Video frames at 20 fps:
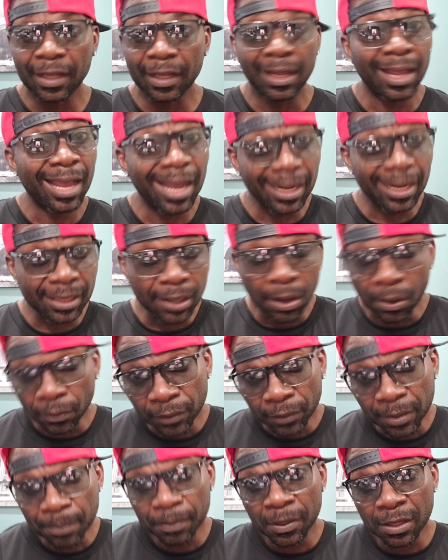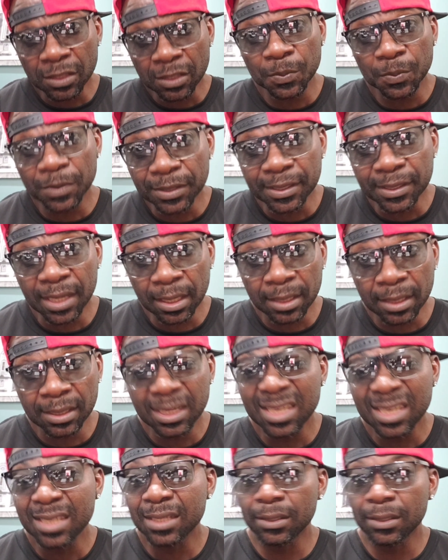At 100 blocks per second,
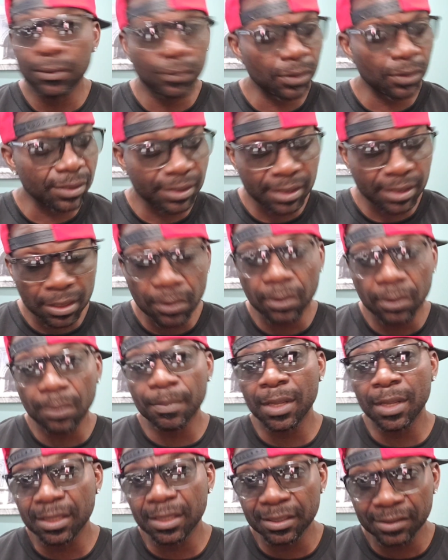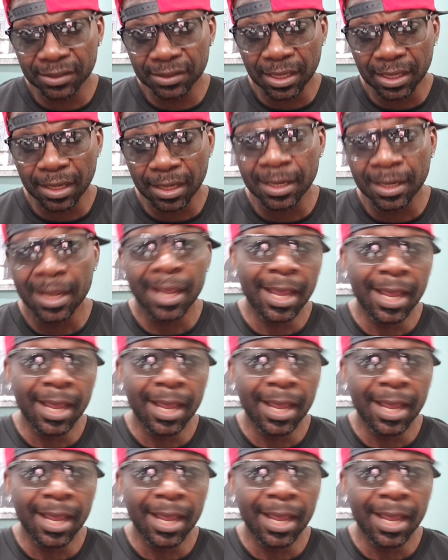you are still going to make insane.